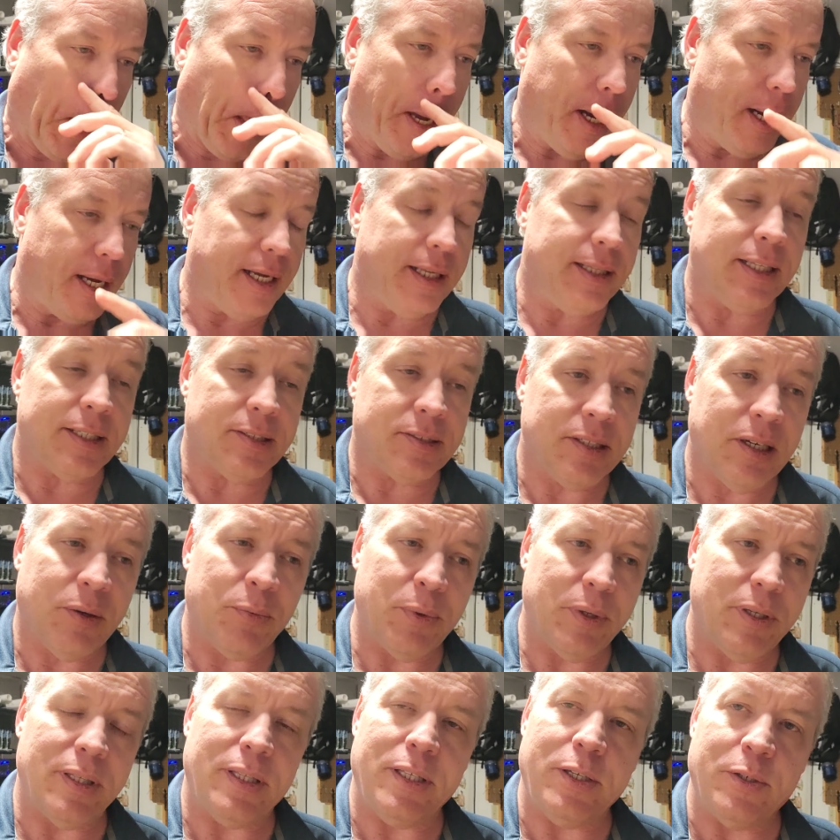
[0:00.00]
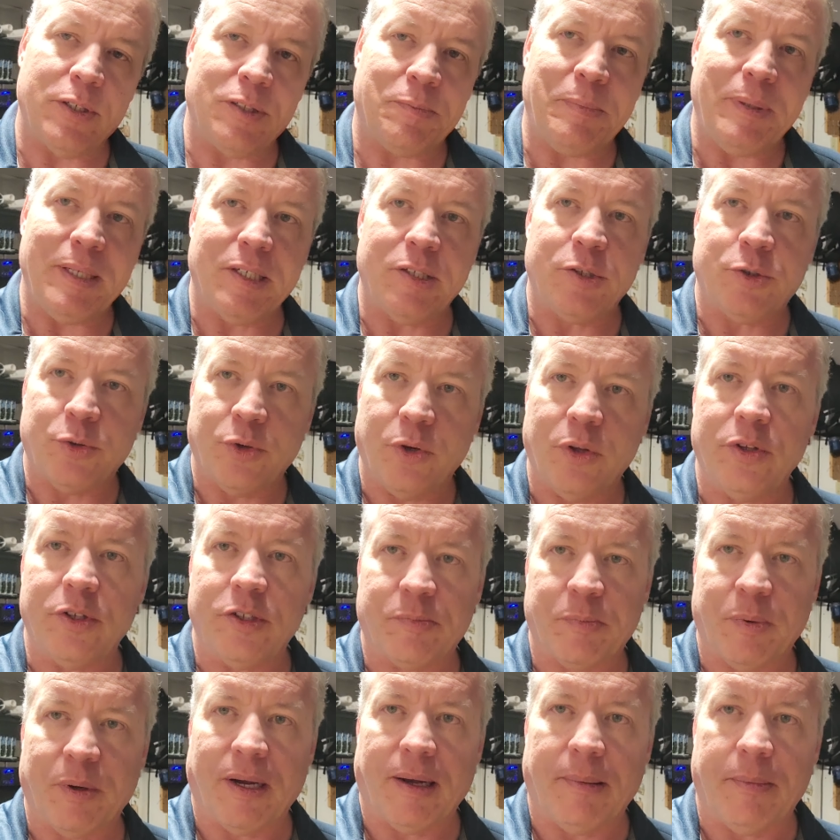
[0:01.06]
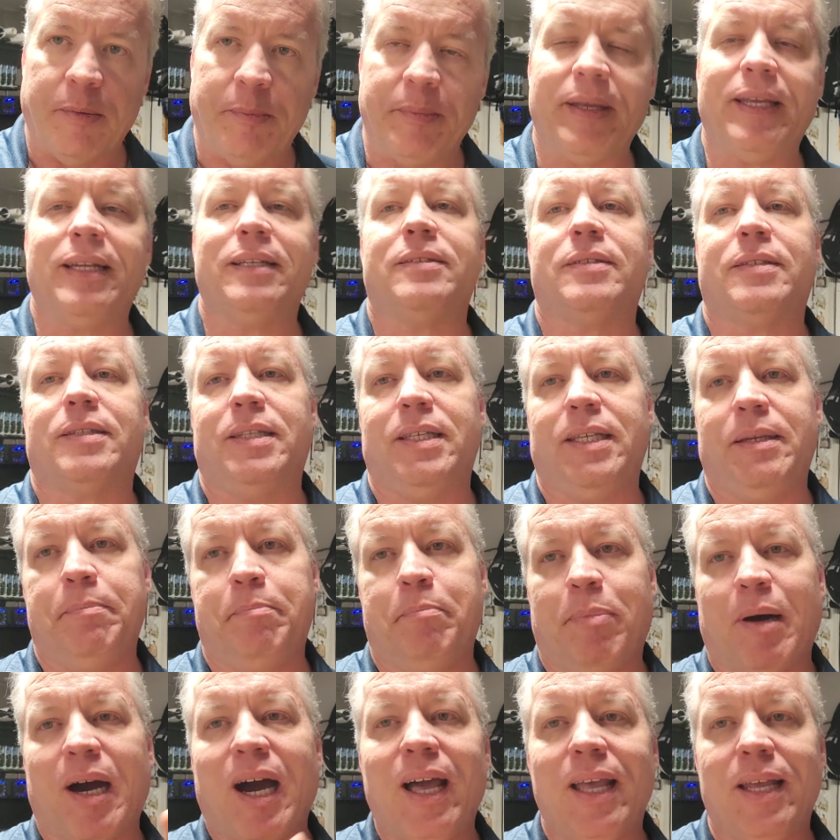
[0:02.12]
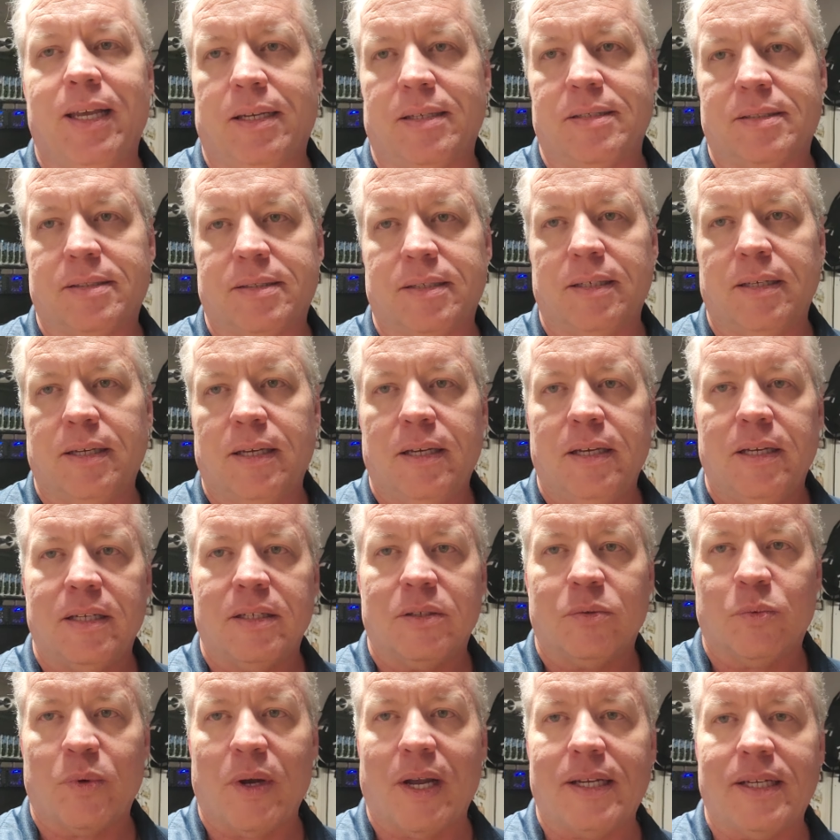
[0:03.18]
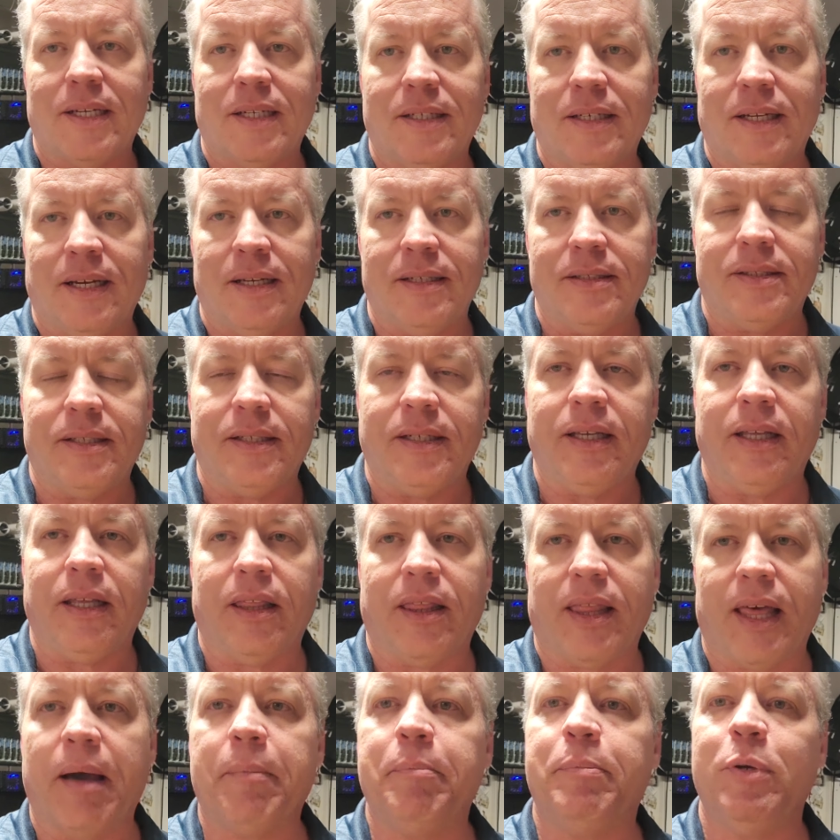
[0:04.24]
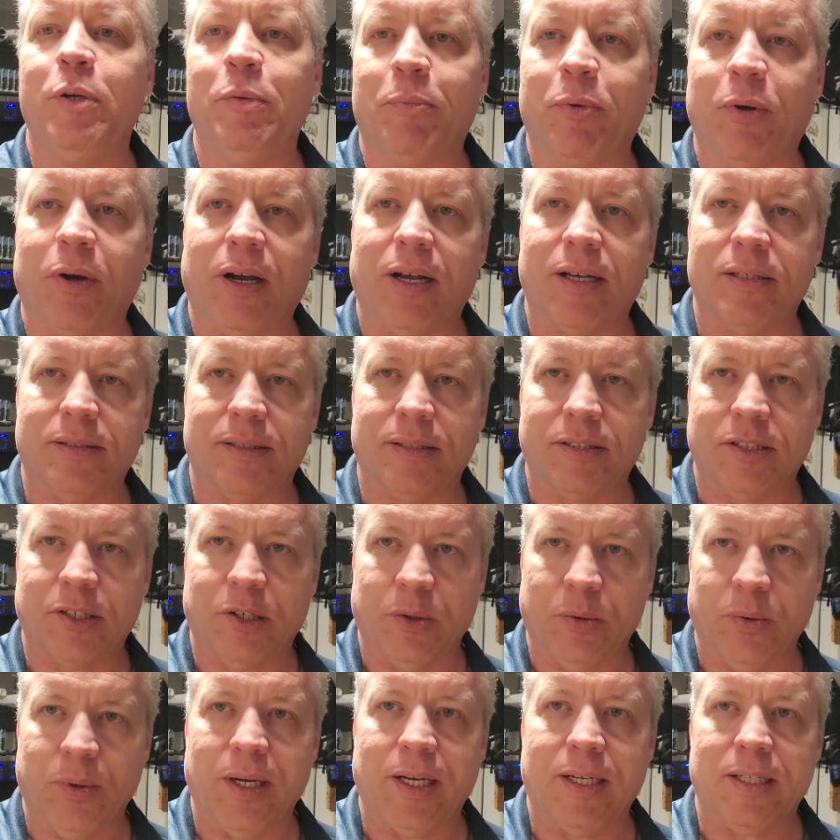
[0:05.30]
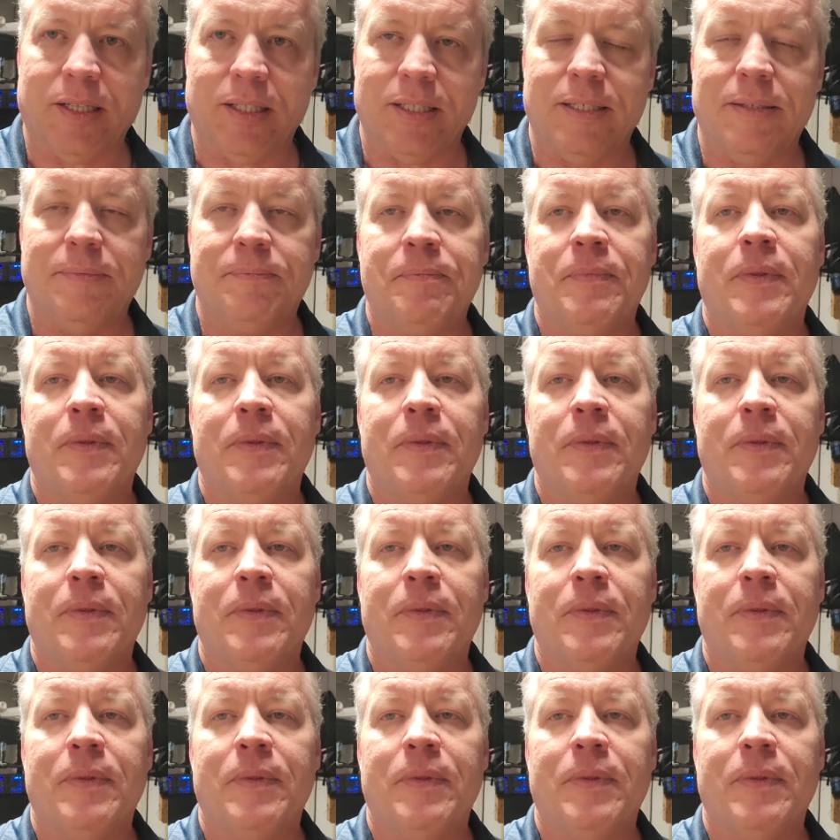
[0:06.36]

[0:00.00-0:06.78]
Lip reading: and that's not really the USB controller's problem, it's the BIOS recognizing that boot process correctly.